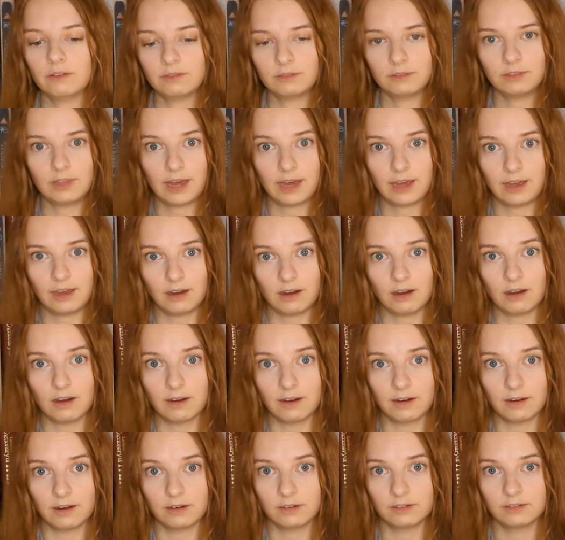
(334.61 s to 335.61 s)
They
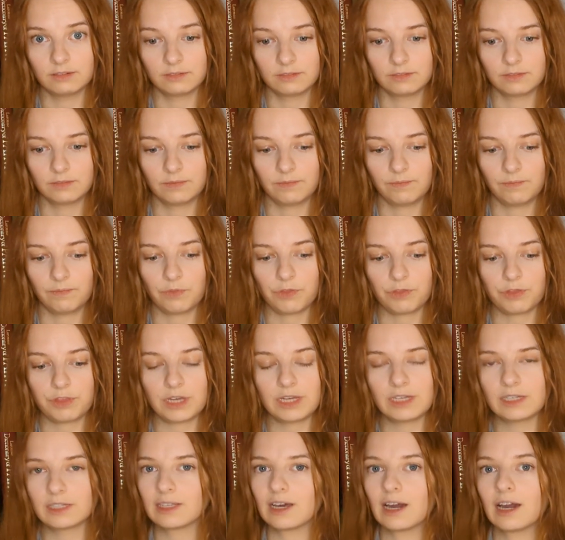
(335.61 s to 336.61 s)
are
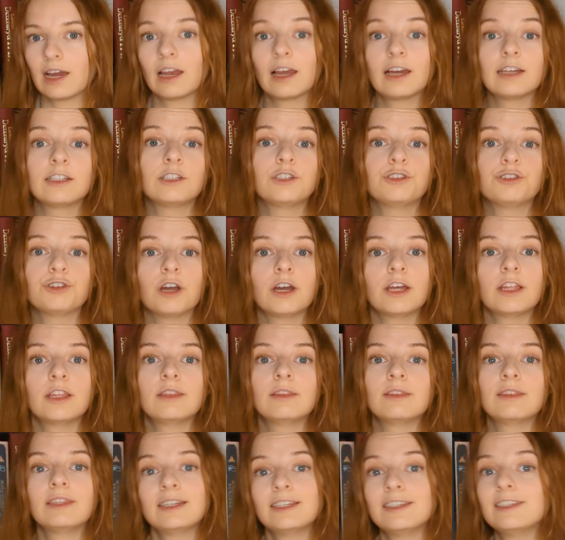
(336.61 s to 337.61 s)
things that I'd like to try
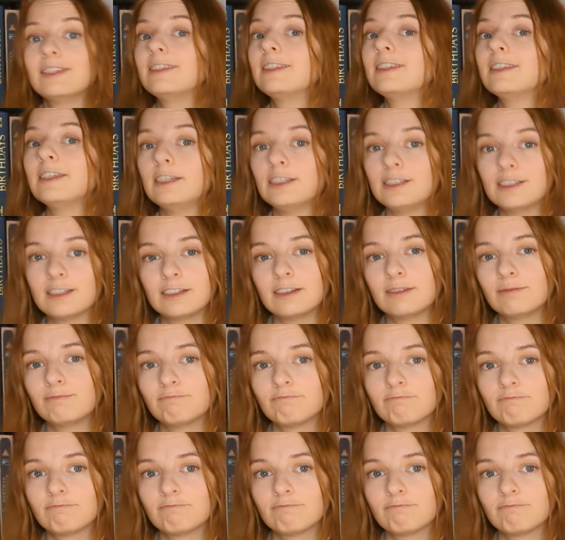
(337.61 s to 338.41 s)
this season.